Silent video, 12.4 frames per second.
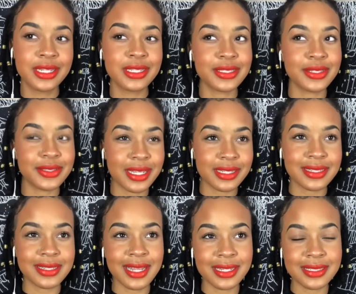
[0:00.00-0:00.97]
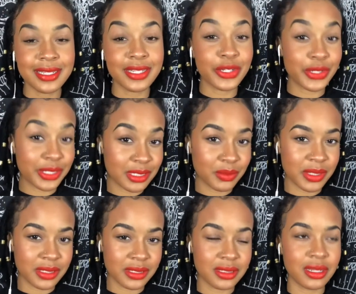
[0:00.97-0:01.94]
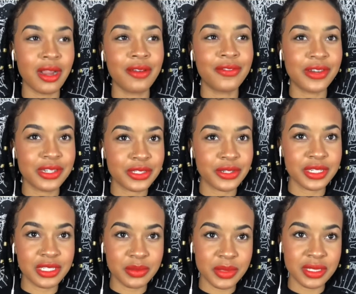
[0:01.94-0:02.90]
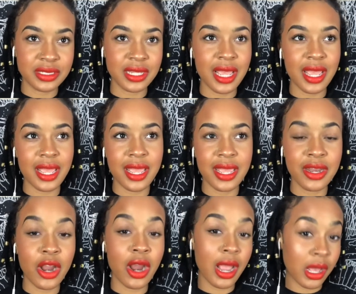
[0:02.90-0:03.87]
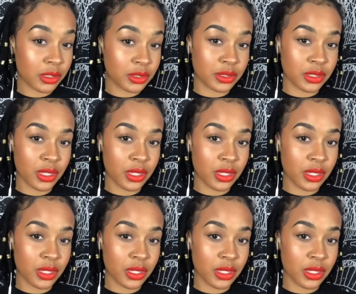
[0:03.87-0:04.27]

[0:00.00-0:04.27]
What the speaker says: 2019 Christmas, our first Christmas in our house